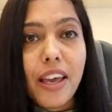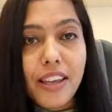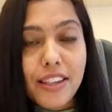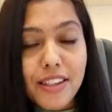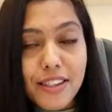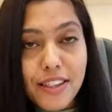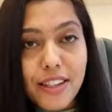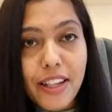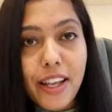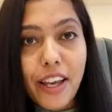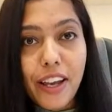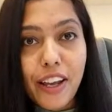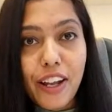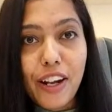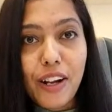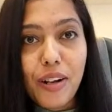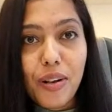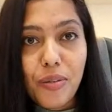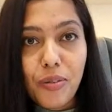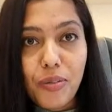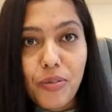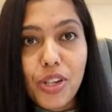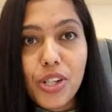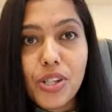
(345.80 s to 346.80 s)
is
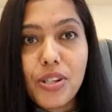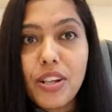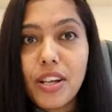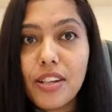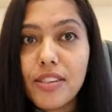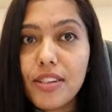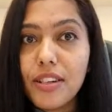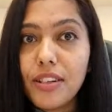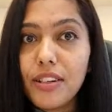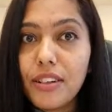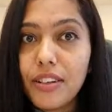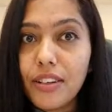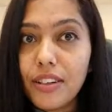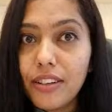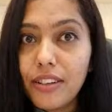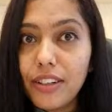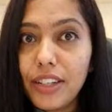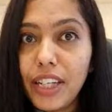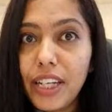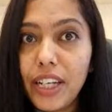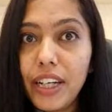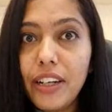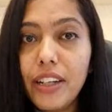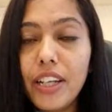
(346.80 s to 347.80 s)
there which doesn't
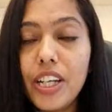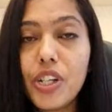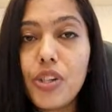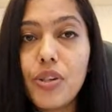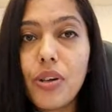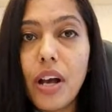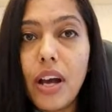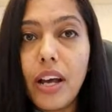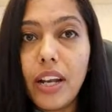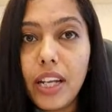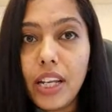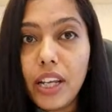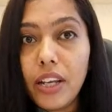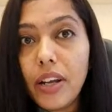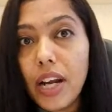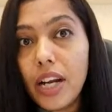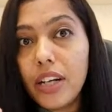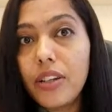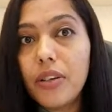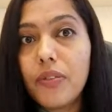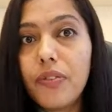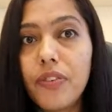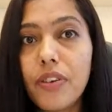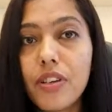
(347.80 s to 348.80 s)
need EJARI
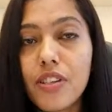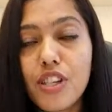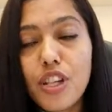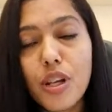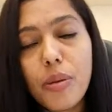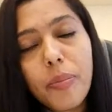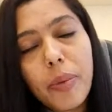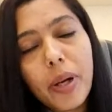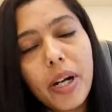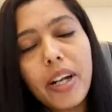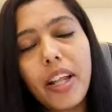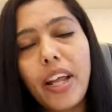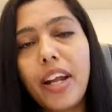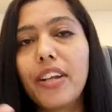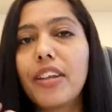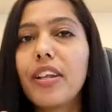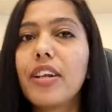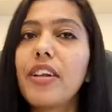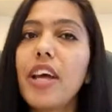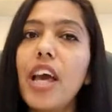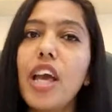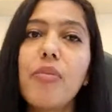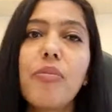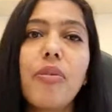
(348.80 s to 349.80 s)
at the first year, but at
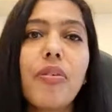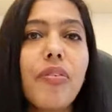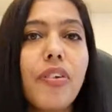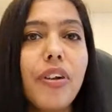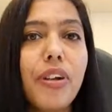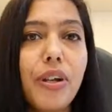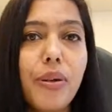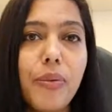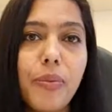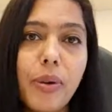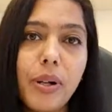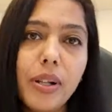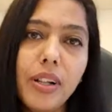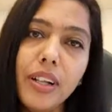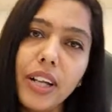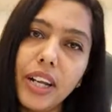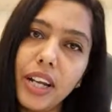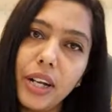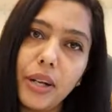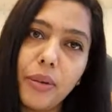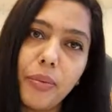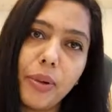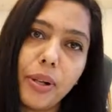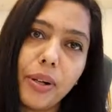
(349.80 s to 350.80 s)
the time of renewal,
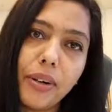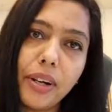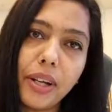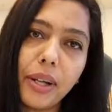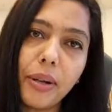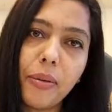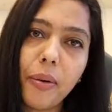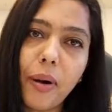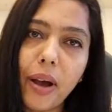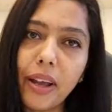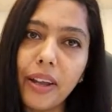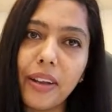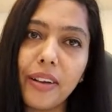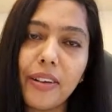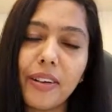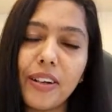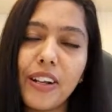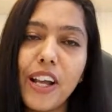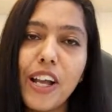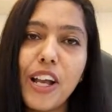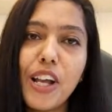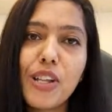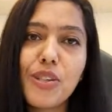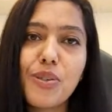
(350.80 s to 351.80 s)
it will require.
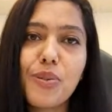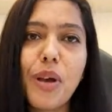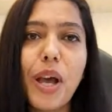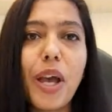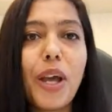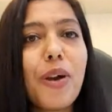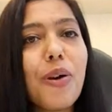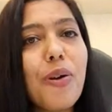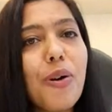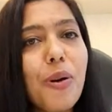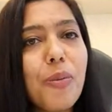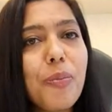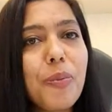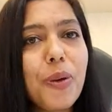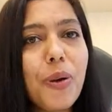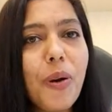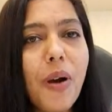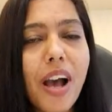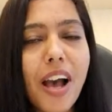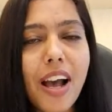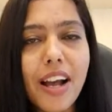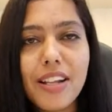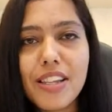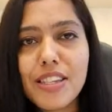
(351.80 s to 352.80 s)
So I hope
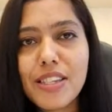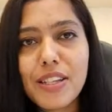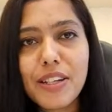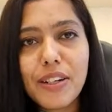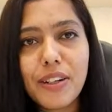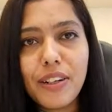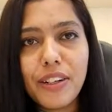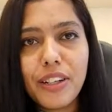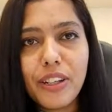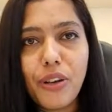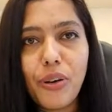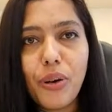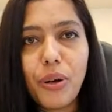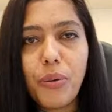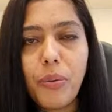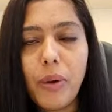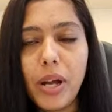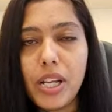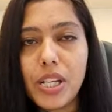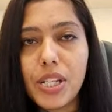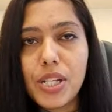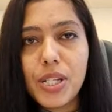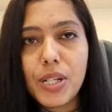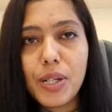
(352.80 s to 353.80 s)
you answered your
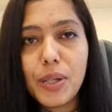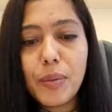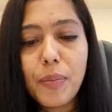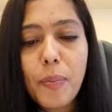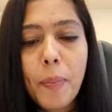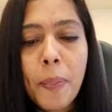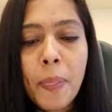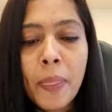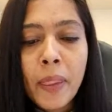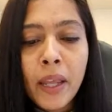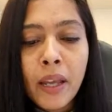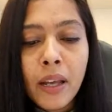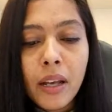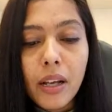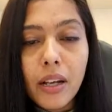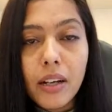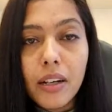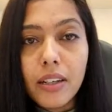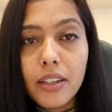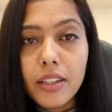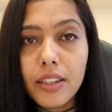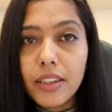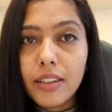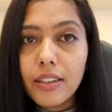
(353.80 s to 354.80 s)
question,
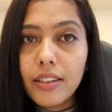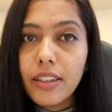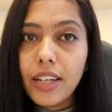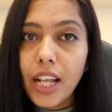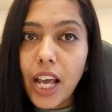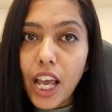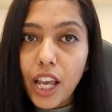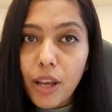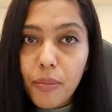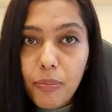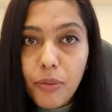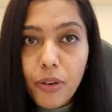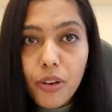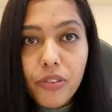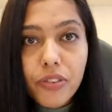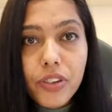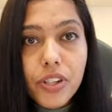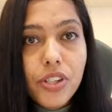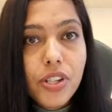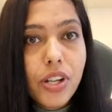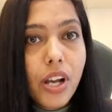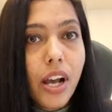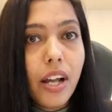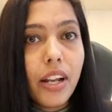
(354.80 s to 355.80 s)
type of
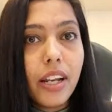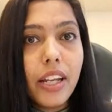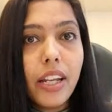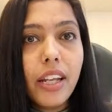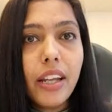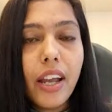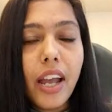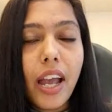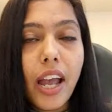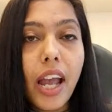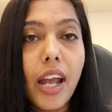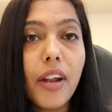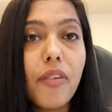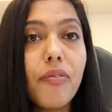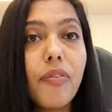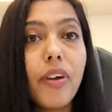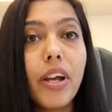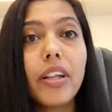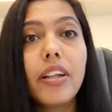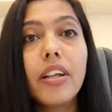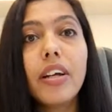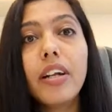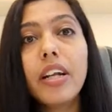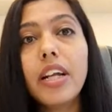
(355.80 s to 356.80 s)
EJARI and
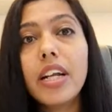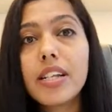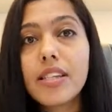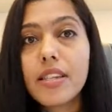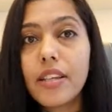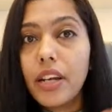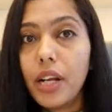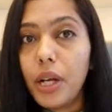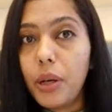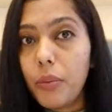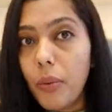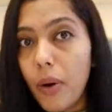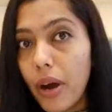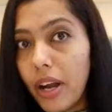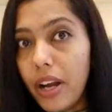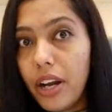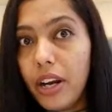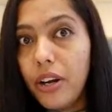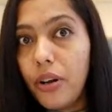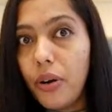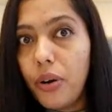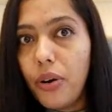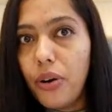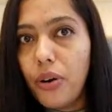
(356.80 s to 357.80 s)
whether it's
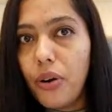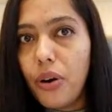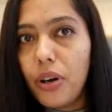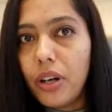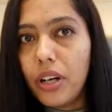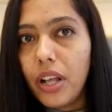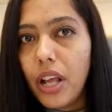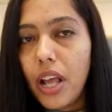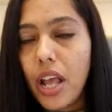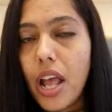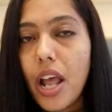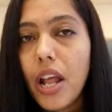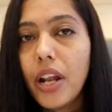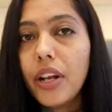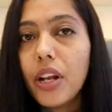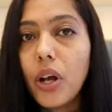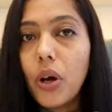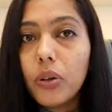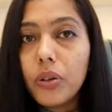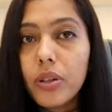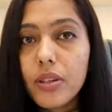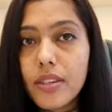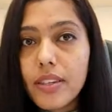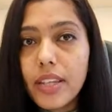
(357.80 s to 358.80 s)
required or not.
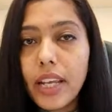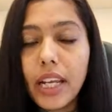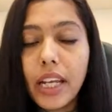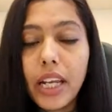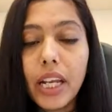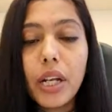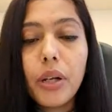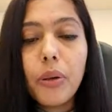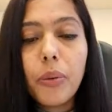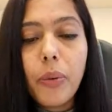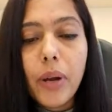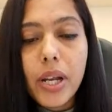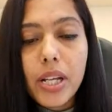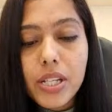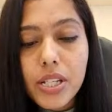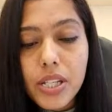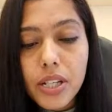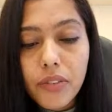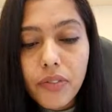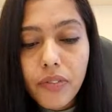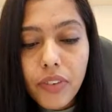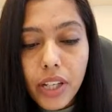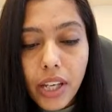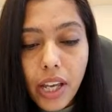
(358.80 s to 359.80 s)
Now the second
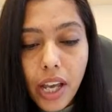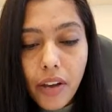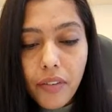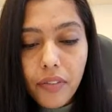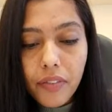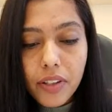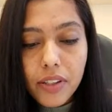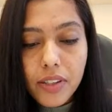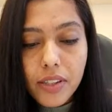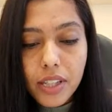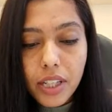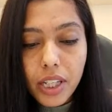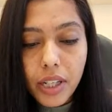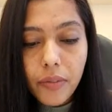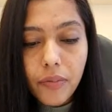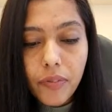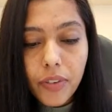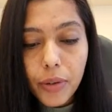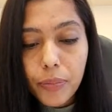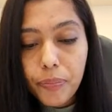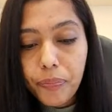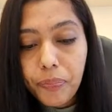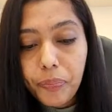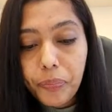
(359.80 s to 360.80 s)
question we have
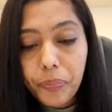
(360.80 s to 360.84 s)
received,